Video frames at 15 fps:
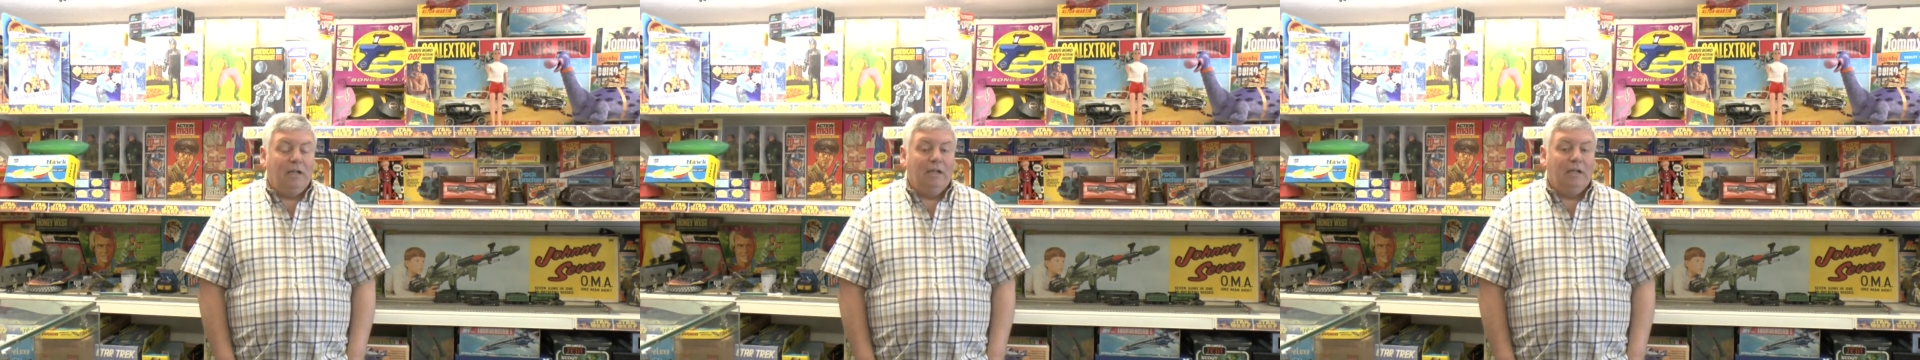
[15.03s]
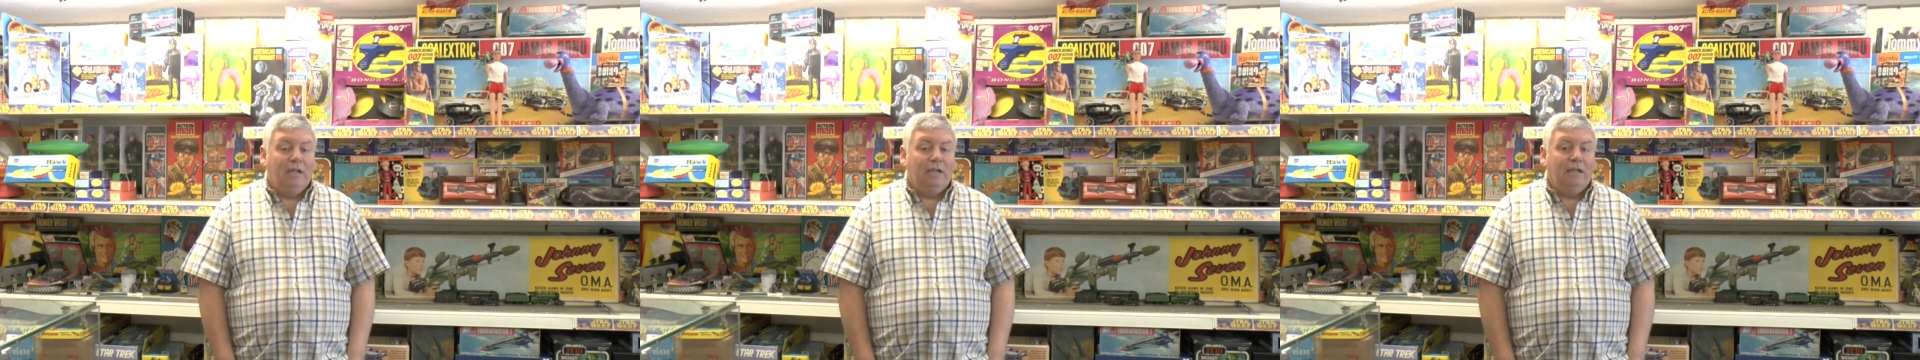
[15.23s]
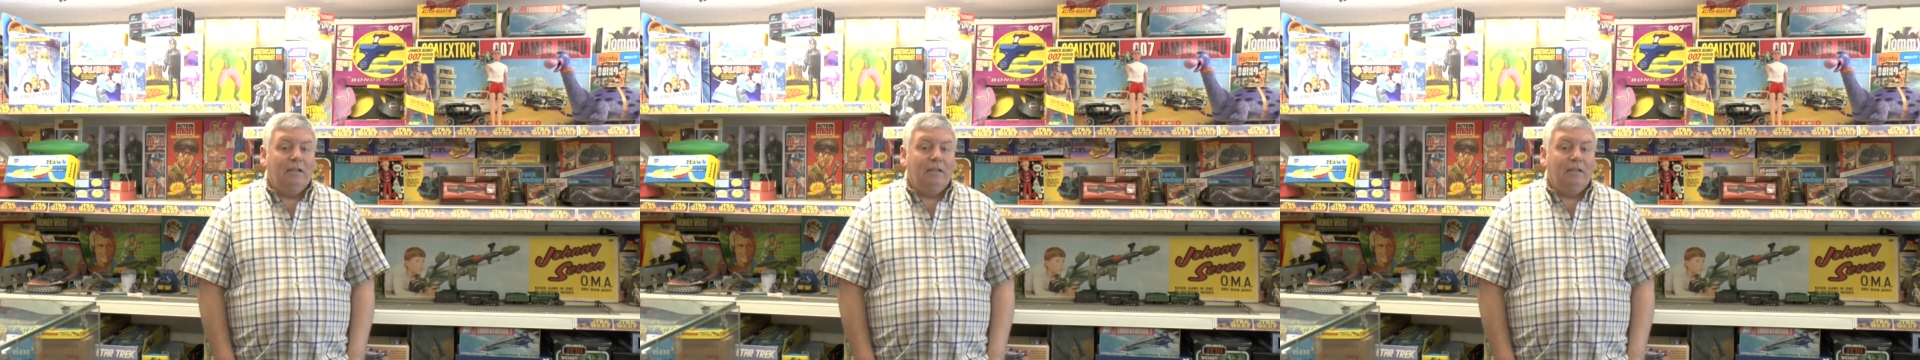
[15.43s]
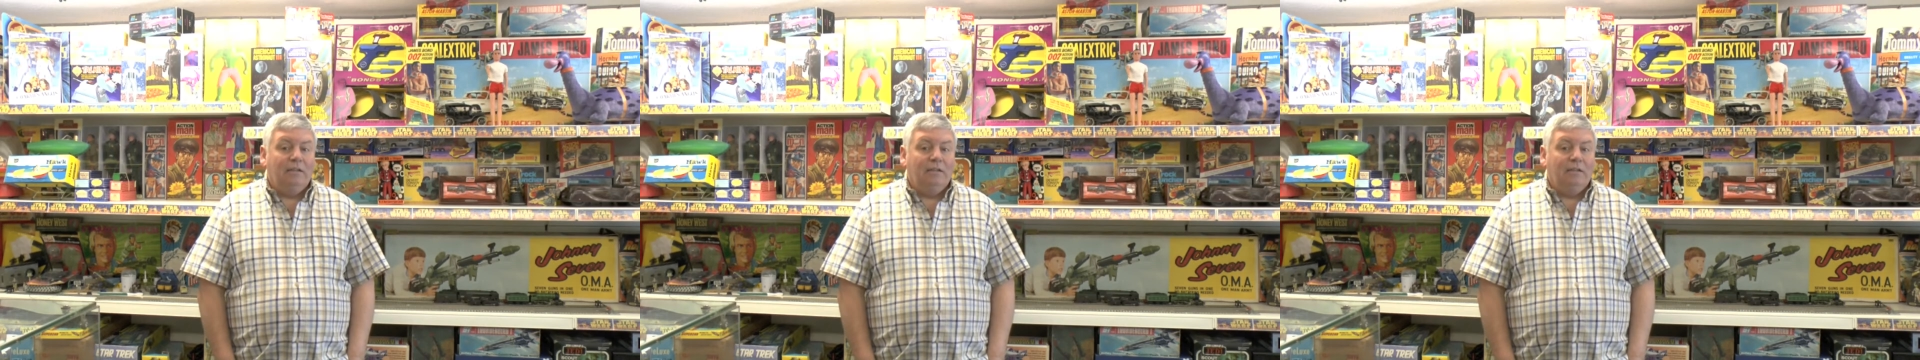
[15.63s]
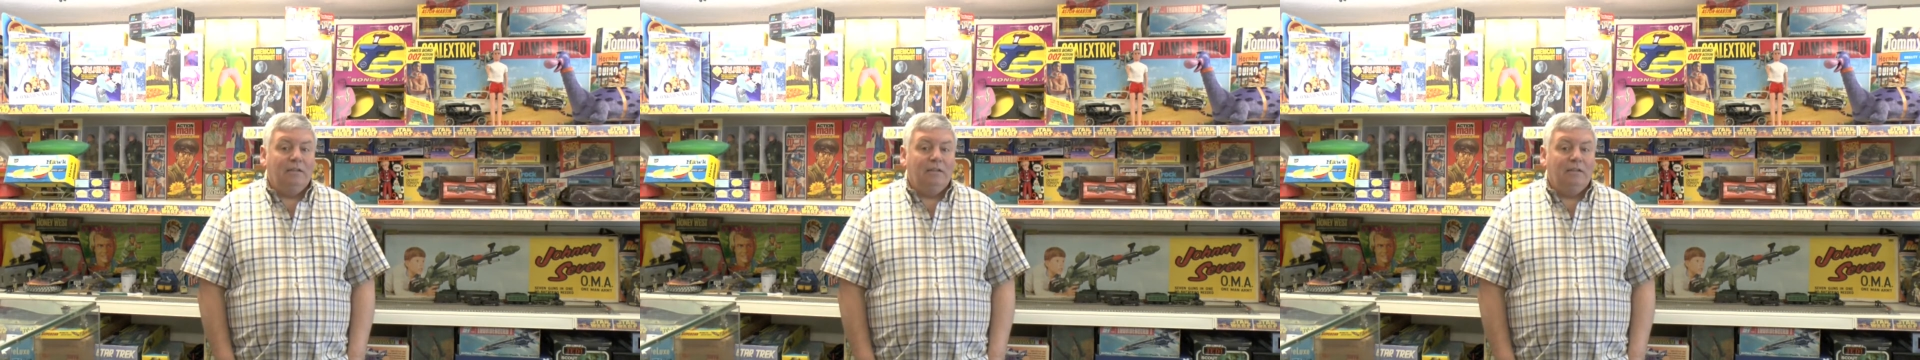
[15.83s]

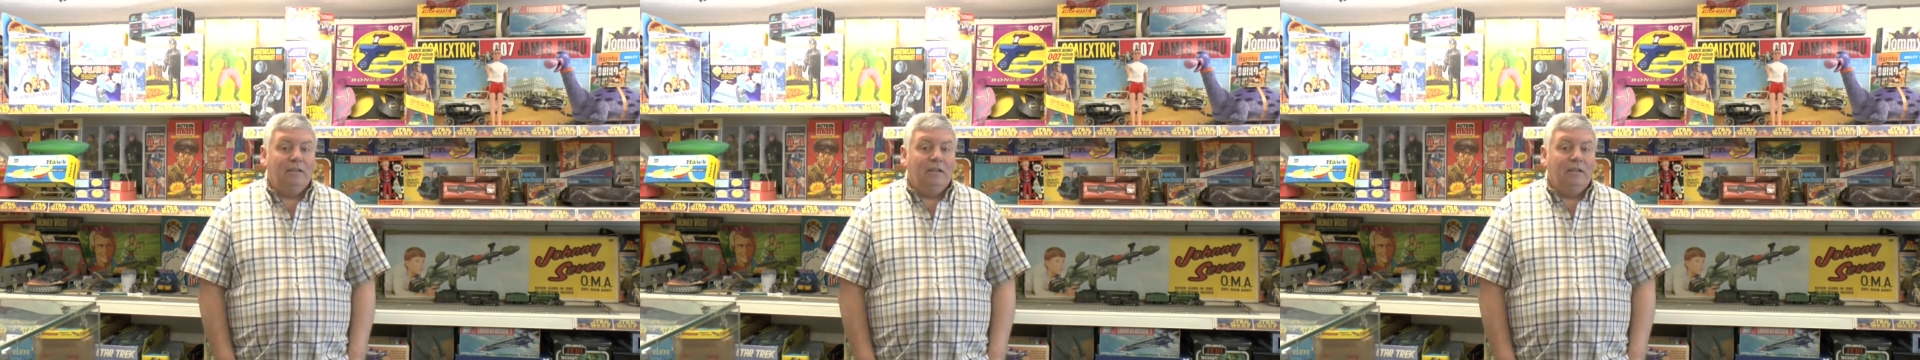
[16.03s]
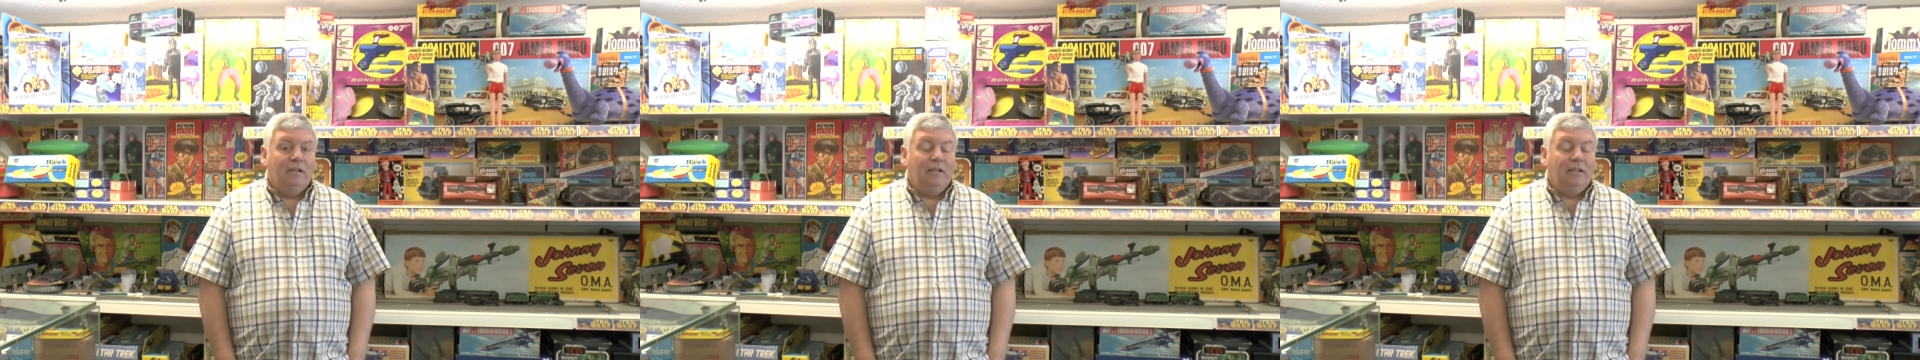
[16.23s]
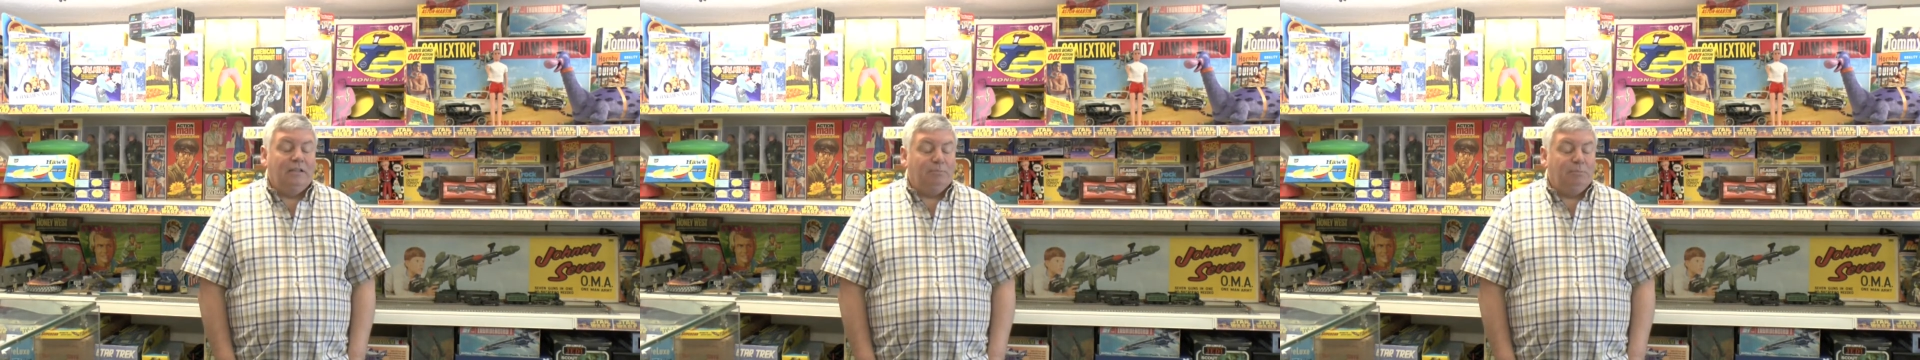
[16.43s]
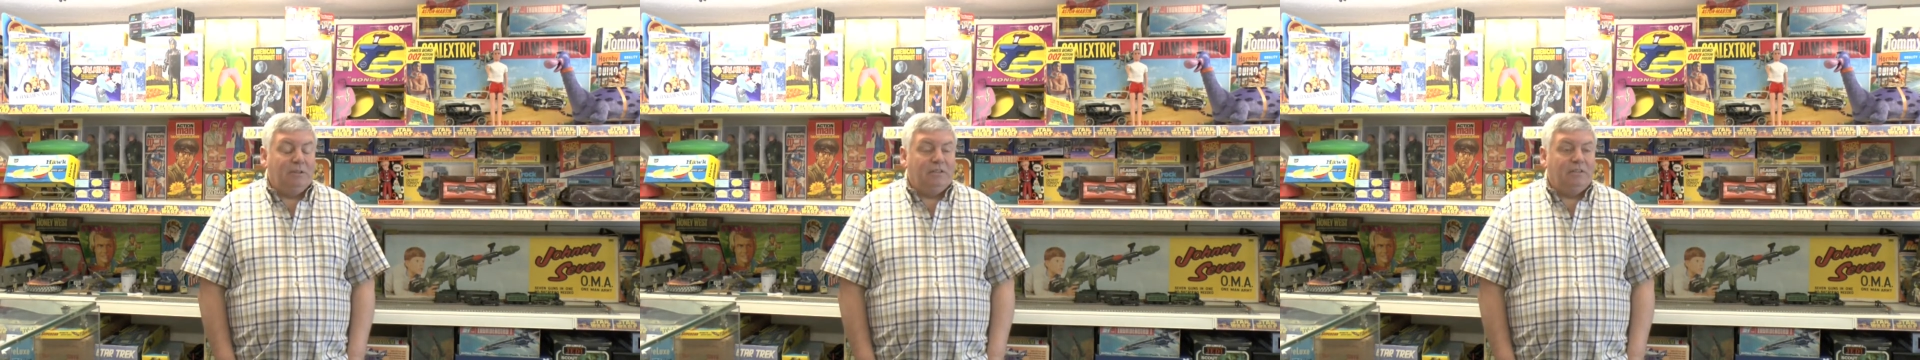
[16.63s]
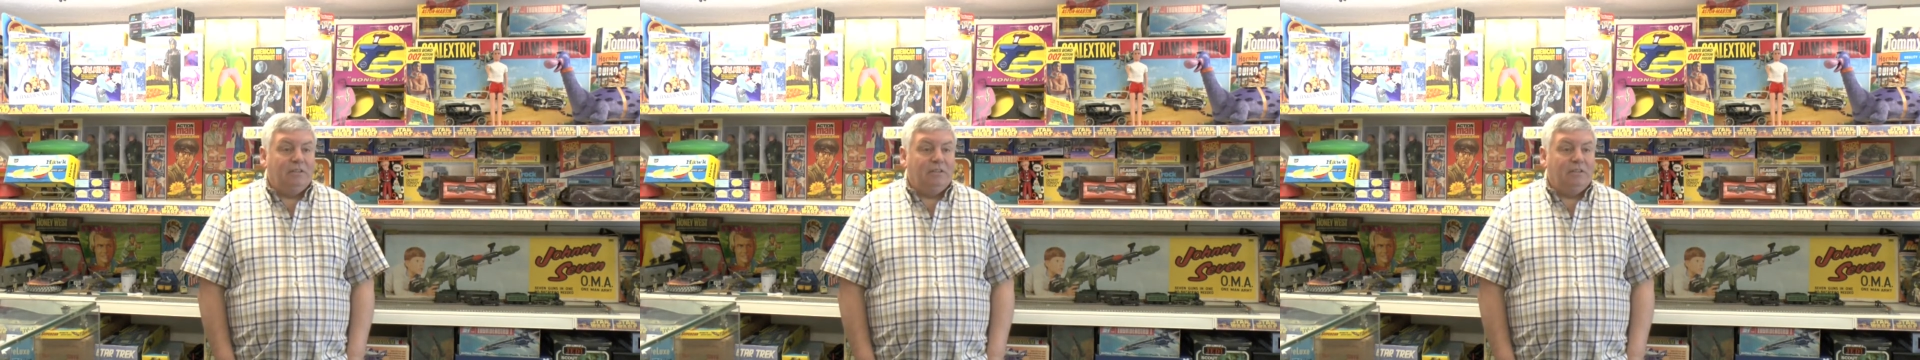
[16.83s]
and it's been